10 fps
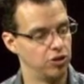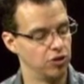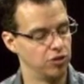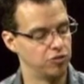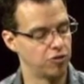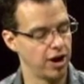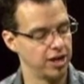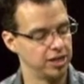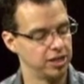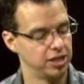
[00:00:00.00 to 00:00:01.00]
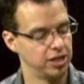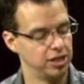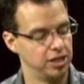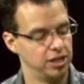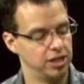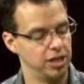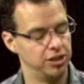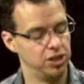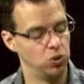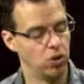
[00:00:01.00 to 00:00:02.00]
3rd fret,
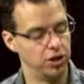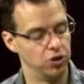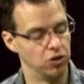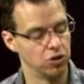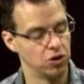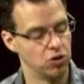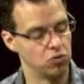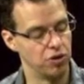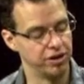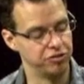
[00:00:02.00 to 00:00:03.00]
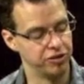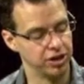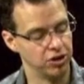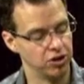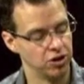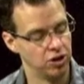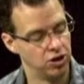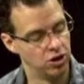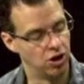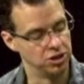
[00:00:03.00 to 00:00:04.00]
and then you want your ring finger
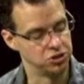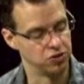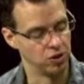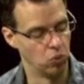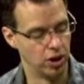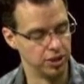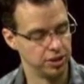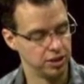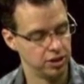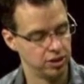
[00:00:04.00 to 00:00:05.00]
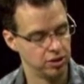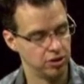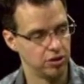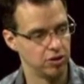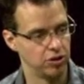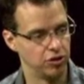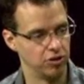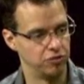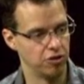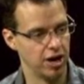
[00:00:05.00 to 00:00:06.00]
on string 1,
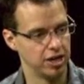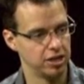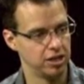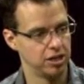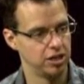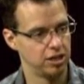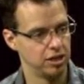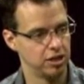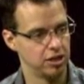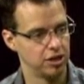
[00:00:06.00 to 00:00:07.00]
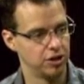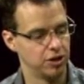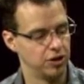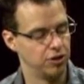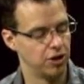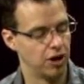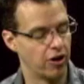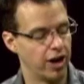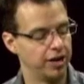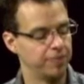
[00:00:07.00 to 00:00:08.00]
3rd fret.
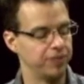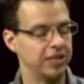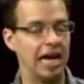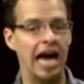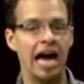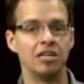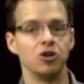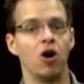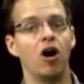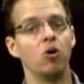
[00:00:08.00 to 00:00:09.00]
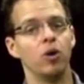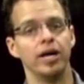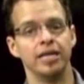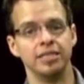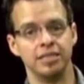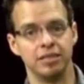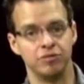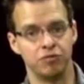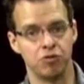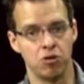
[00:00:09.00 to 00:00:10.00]
All right, as
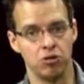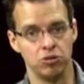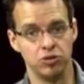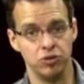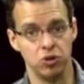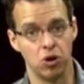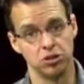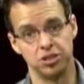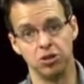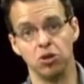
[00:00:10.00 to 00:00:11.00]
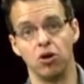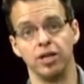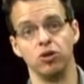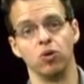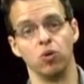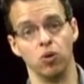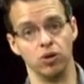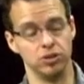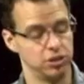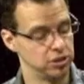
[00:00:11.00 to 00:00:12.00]
always, for those of you who are still learning your
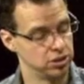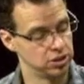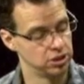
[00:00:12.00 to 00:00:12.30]
chords,